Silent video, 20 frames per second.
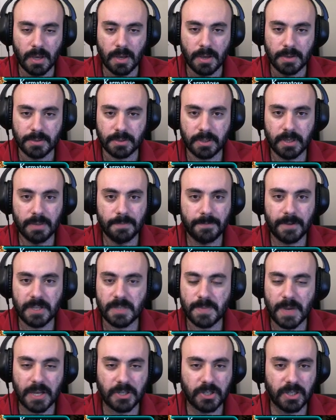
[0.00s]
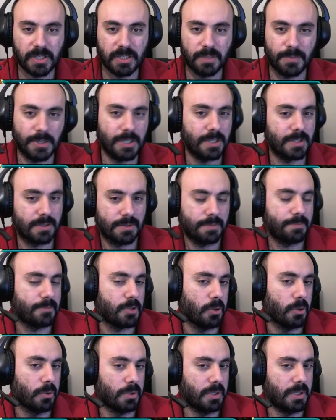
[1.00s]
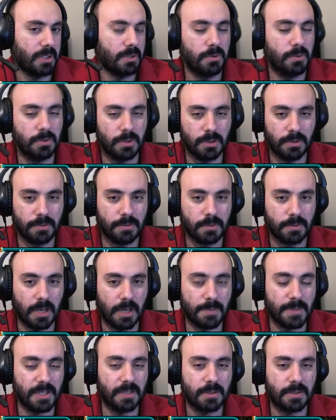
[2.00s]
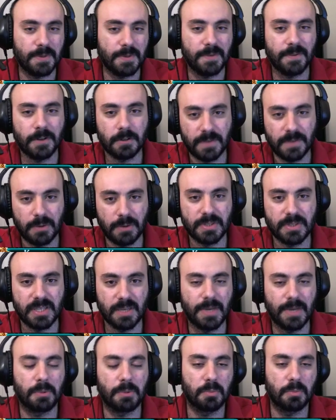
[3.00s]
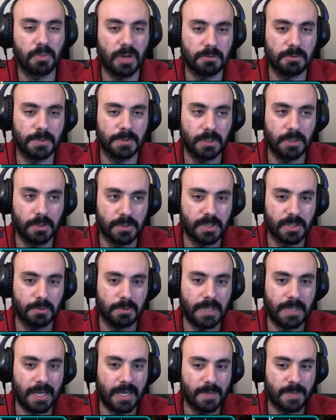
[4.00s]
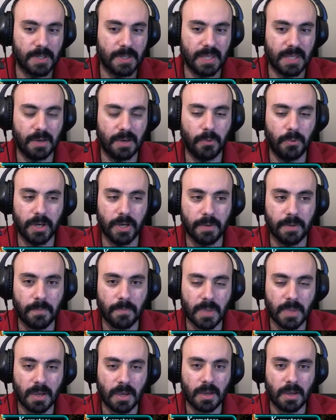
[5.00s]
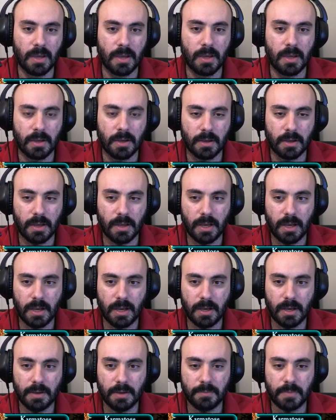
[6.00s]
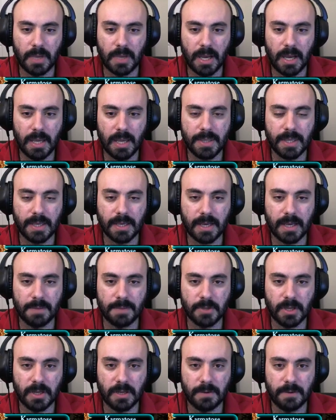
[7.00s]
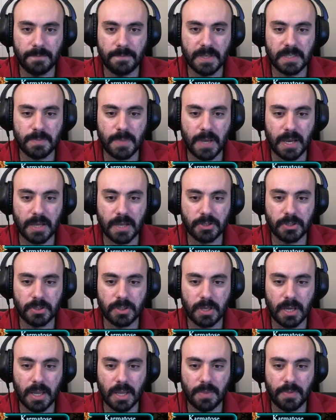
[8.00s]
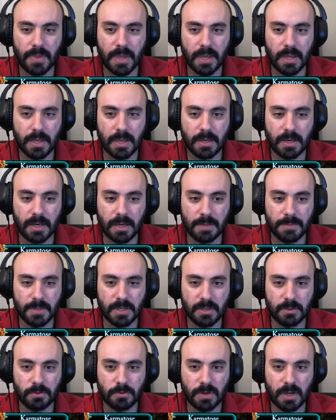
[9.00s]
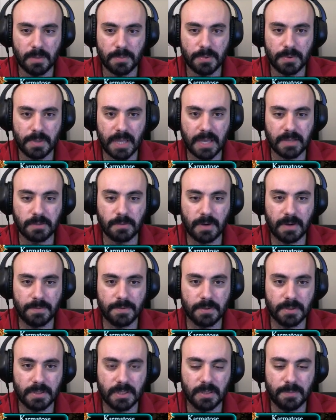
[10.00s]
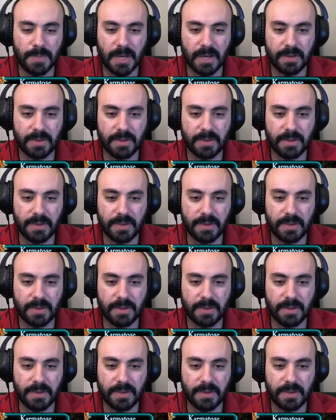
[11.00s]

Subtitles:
So him face bashing into me is totally cool. I mean, to be fair, if I was him, I would probably also time it that way. I think I'm gonna face bash, and then I'm gonna drop Las Rifle to peck